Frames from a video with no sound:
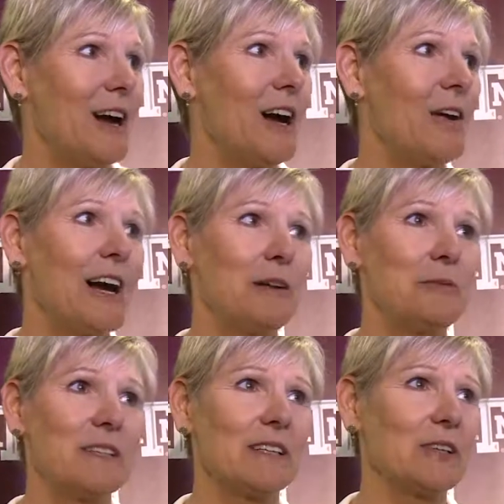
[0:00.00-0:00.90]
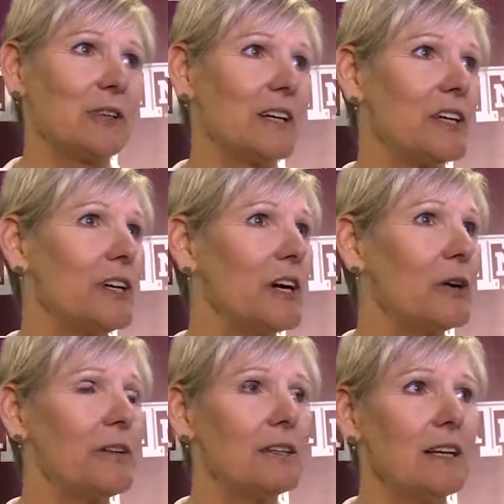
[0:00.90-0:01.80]
Oh, absolutely. Okay. You
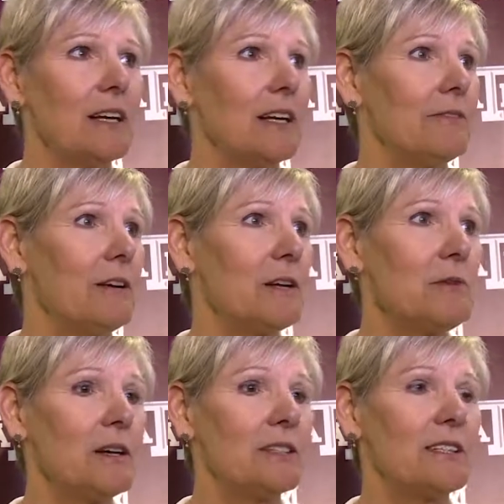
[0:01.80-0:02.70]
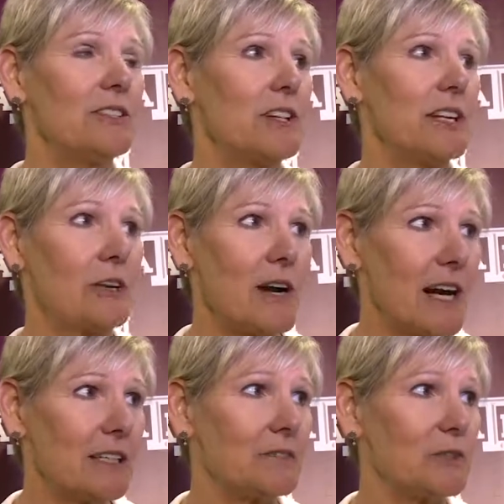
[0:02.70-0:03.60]
know, that volleyball is such an
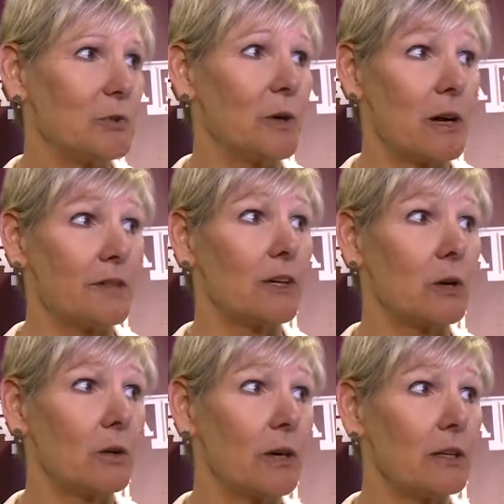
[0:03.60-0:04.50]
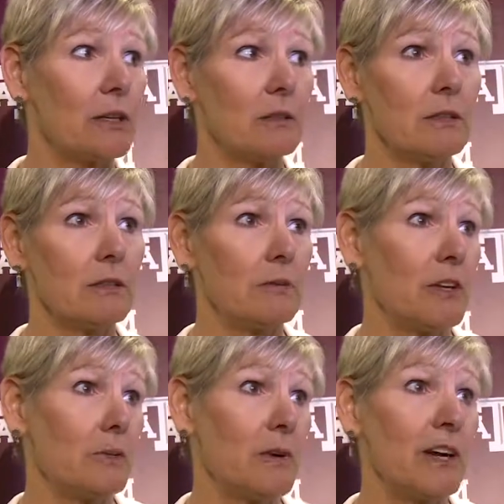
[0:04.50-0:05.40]
interactive sport on the court. They're
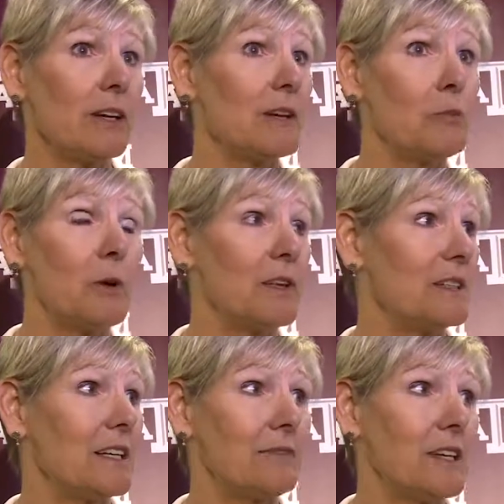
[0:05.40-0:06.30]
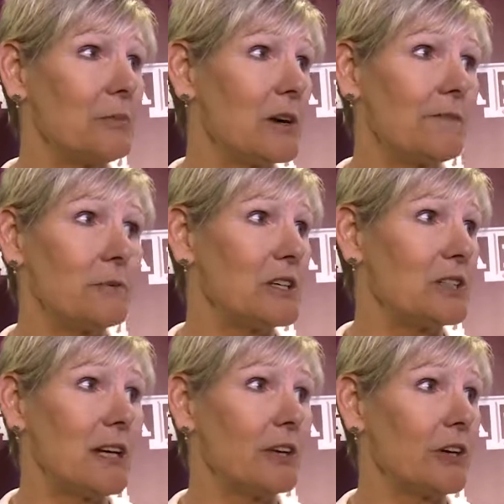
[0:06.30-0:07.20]
rarely more than 10 feet apart from
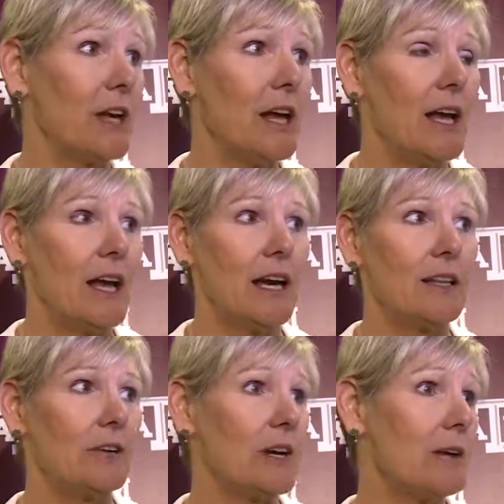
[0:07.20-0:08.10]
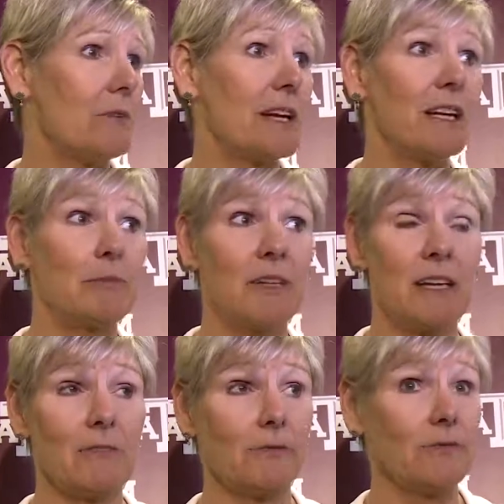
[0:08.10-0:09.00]
each other, and they're not running up and
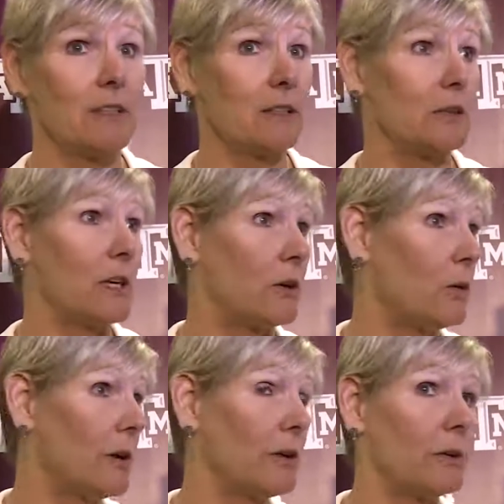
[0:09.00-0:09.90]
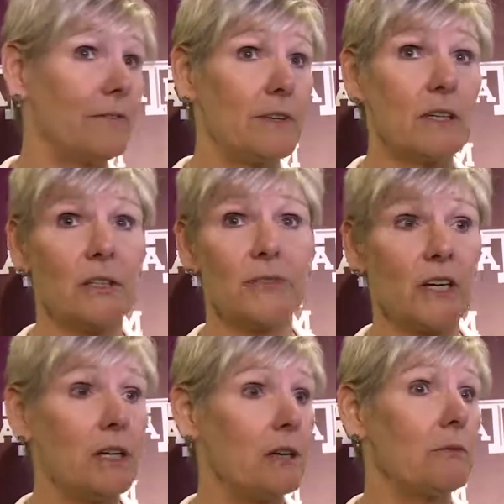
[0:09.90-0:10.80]
down a court or a field.
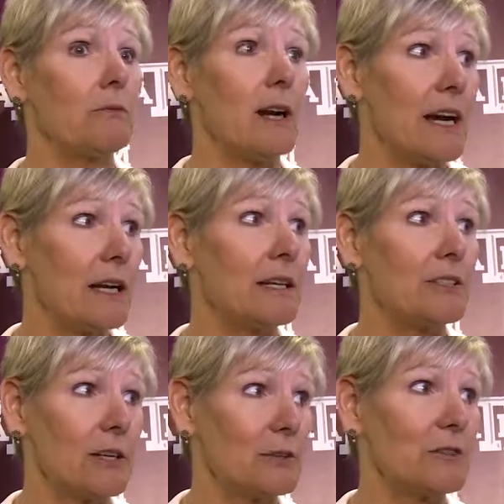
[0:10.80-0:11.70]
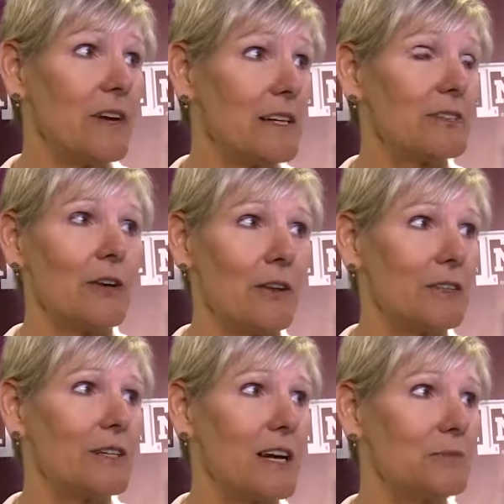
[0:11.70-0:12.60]
They're right in each other's face all
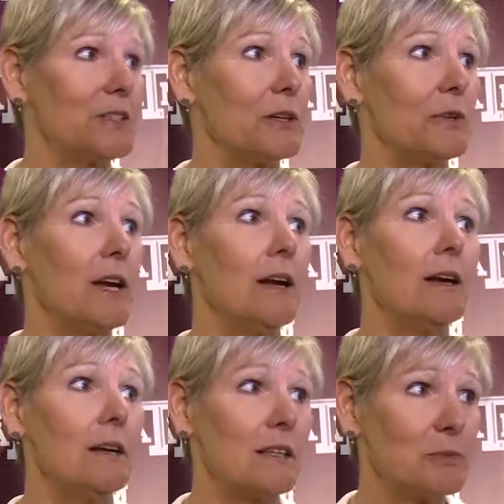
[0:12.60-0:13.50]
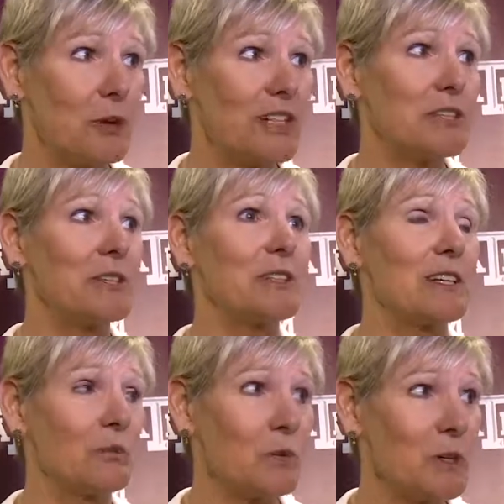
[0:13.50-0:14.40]
the time. So expressions
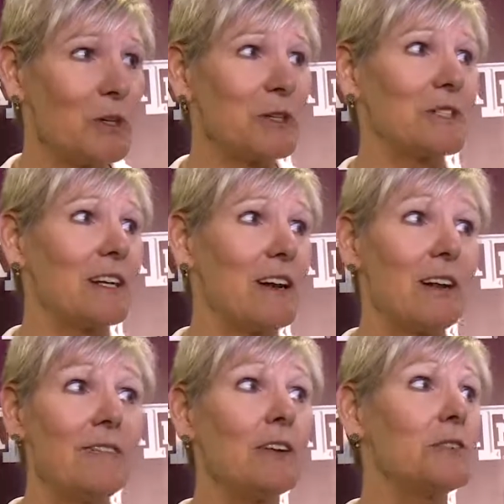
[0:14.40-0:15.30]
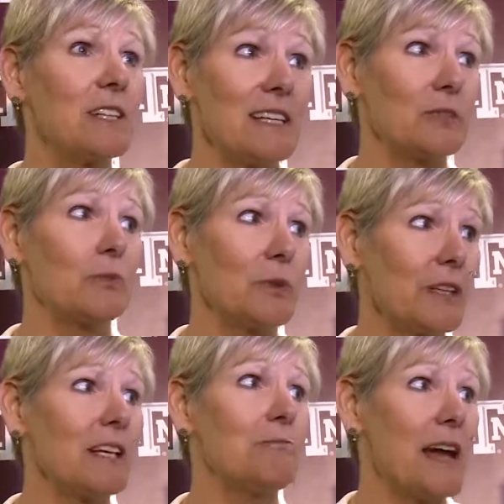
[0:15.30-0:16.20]
and words and all of those things
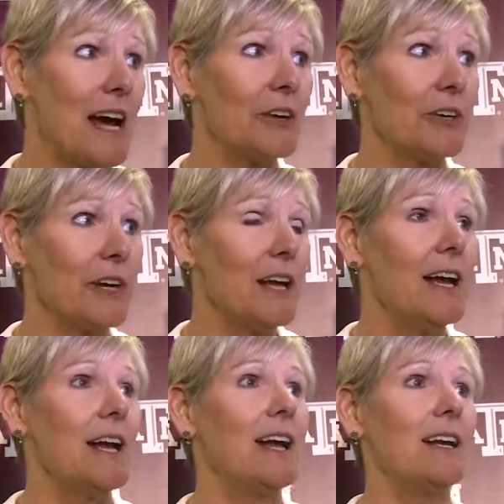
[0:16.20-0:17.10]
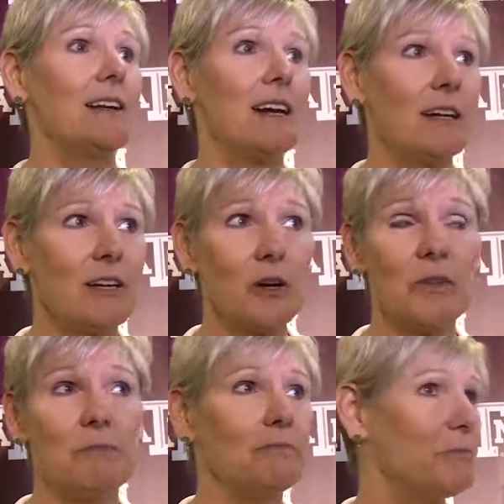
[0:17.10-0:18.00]
really matter. And I know
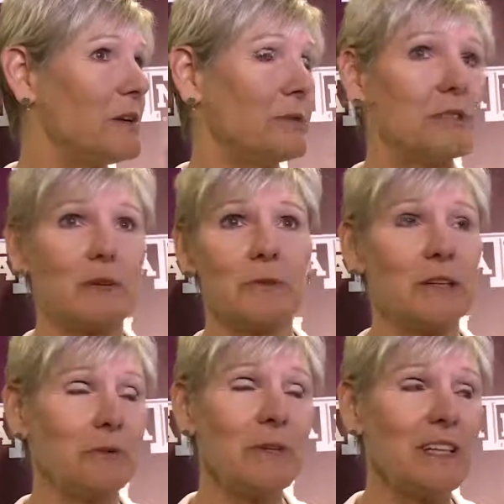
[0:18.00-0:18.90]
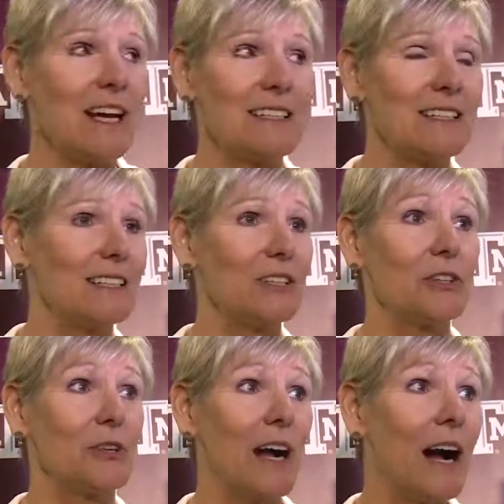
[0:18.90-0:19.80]
the people don't really realize it
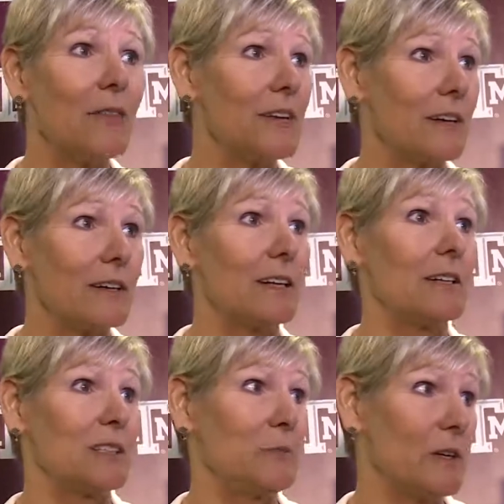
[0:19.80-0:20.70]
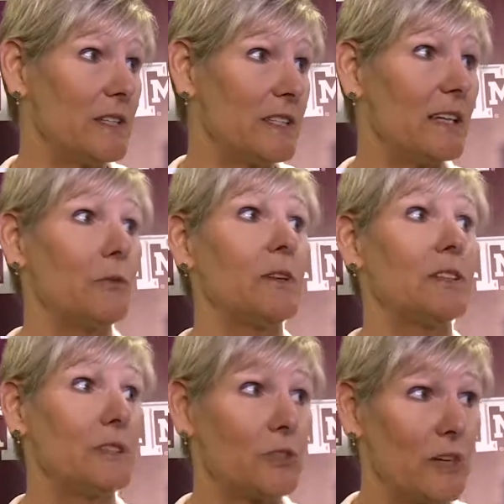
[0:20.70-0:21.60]
until you're out there and experiencing it, with
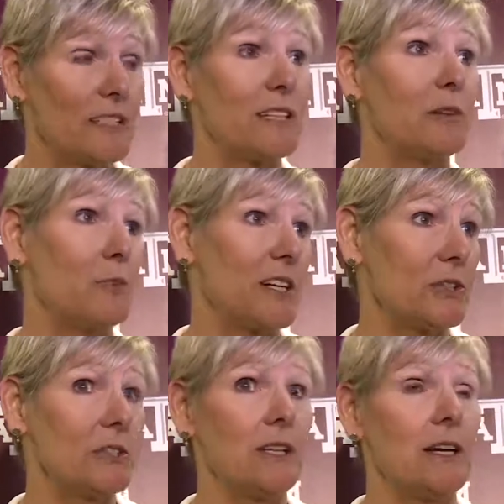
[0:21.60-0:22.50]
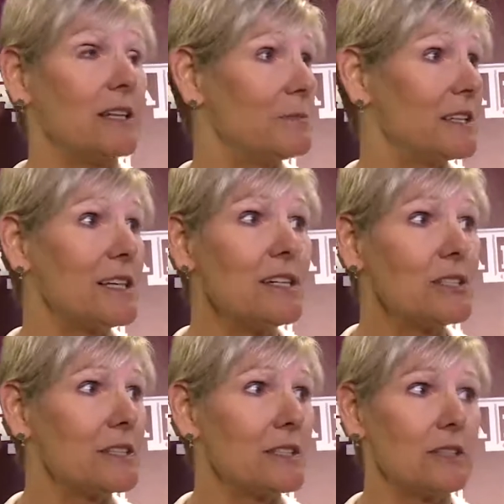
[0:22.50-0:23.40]
the stress and the pressures and the
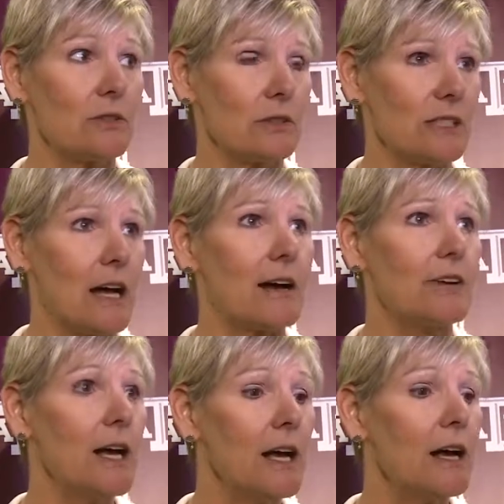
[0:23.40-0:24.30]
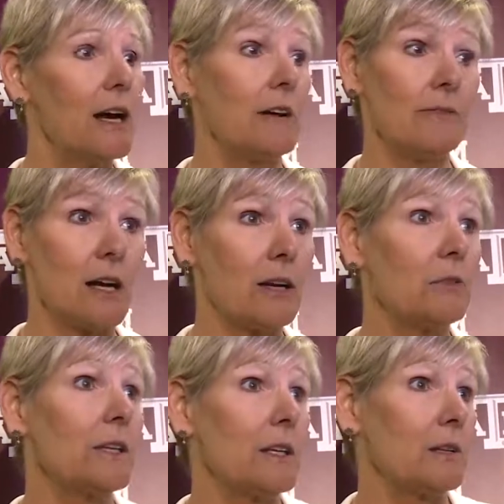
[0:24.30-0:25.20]
expectations these girls have of not
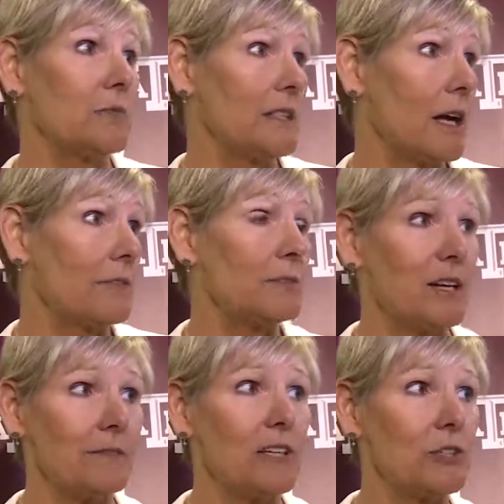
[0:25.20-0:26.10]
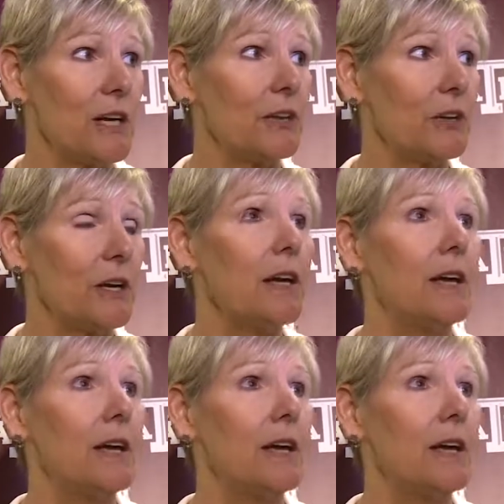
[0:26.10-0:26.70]
only themselves but of each other.